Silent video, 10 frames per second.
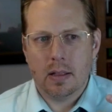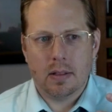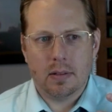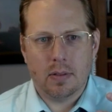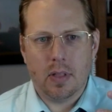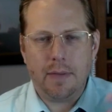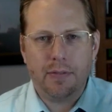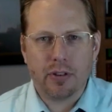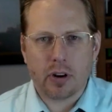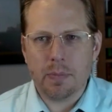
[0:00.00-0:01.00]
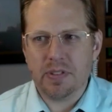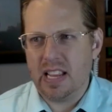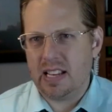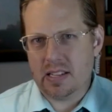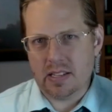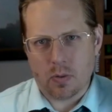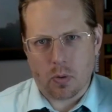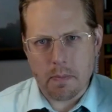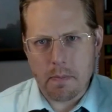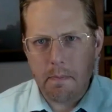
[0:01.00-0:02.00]
life circumstances
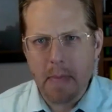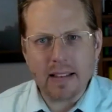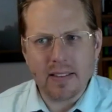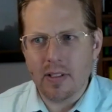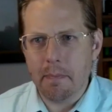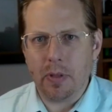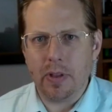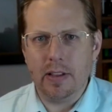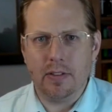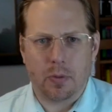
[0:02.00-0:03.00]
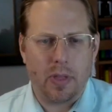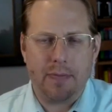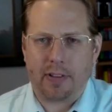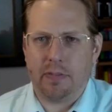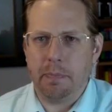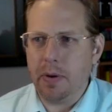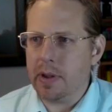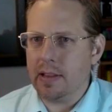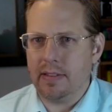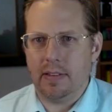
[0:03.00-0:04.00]
or mental abilities or life
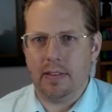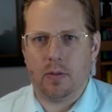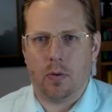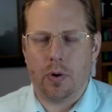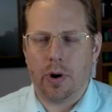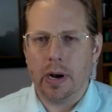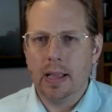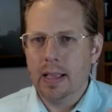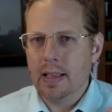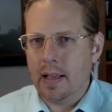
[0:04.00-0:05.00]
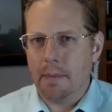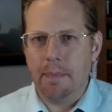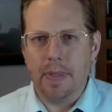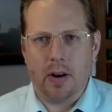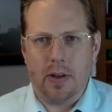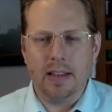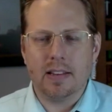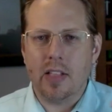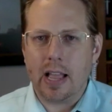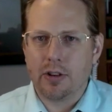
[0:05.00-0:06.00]
experiences or
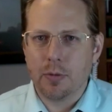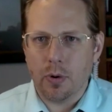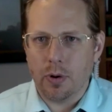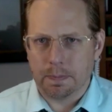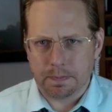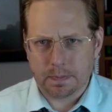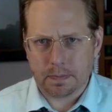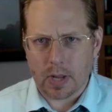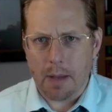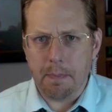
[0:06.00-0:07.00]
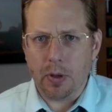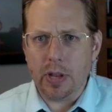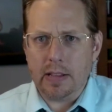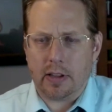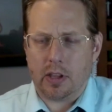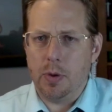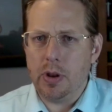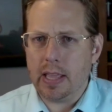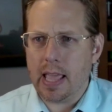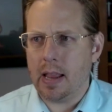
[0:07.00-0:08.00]
intellectual ability to
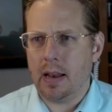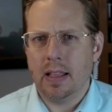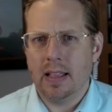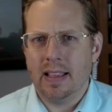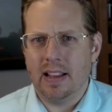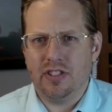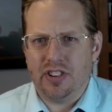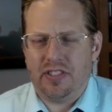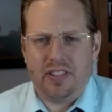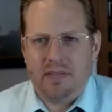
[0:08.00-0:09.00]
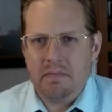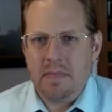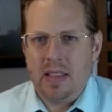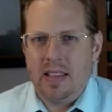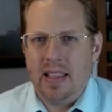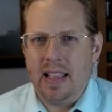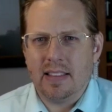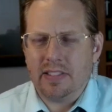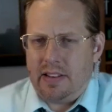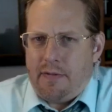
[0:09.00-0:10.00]
communicate. It
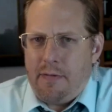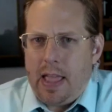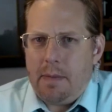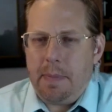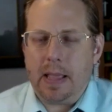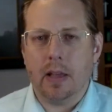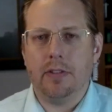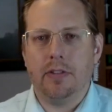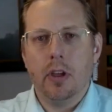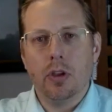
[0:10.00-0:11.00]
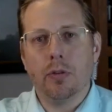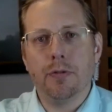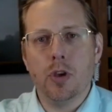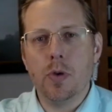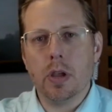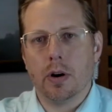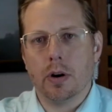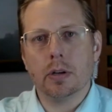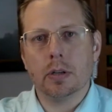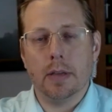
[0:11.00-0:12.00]
doesn't fit, because you're viewing
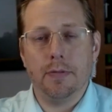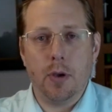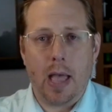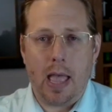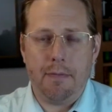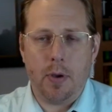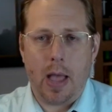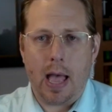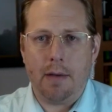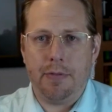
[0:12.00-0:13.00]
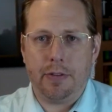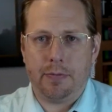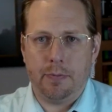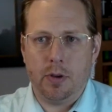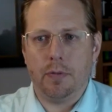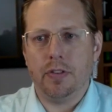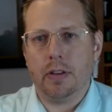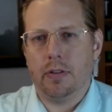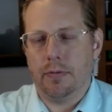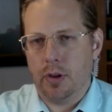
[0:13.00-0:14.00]
her, if you have this view of
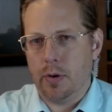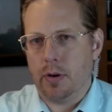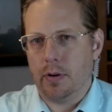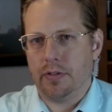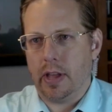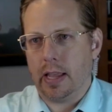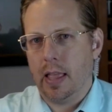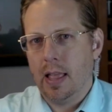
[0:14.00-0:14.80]
sex, you're viewing her as like